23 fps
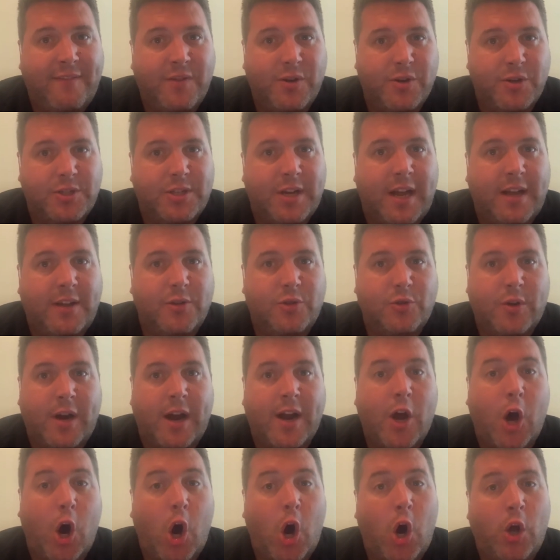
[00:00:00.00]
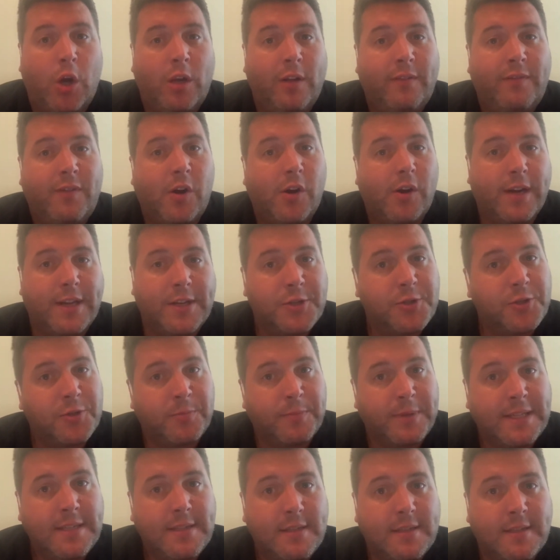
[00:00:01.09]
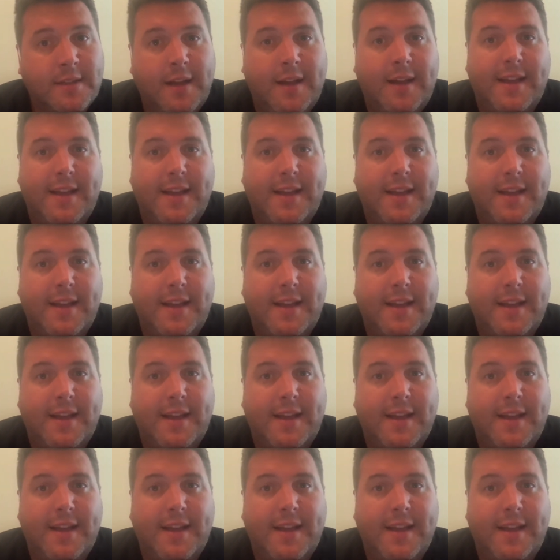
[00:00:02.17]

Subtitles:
your child try all of our instruments